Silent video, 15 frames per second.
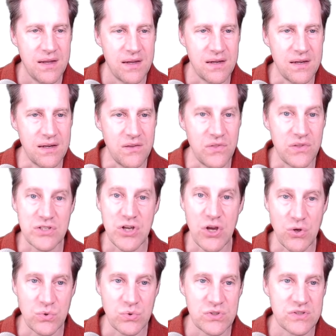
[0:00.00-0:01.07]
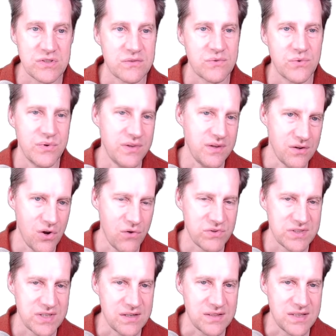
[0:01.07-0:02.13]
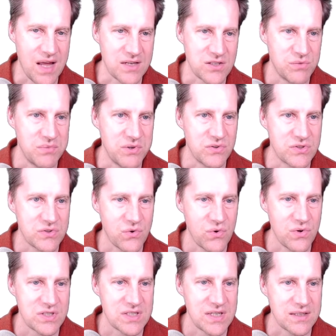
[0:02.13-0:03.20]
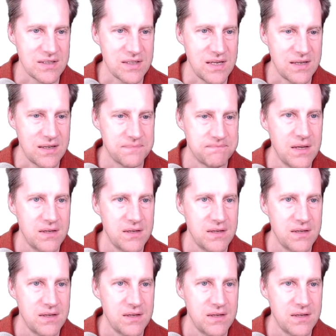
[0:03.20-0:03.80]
uh, the toast or the oversized attribute storage technique.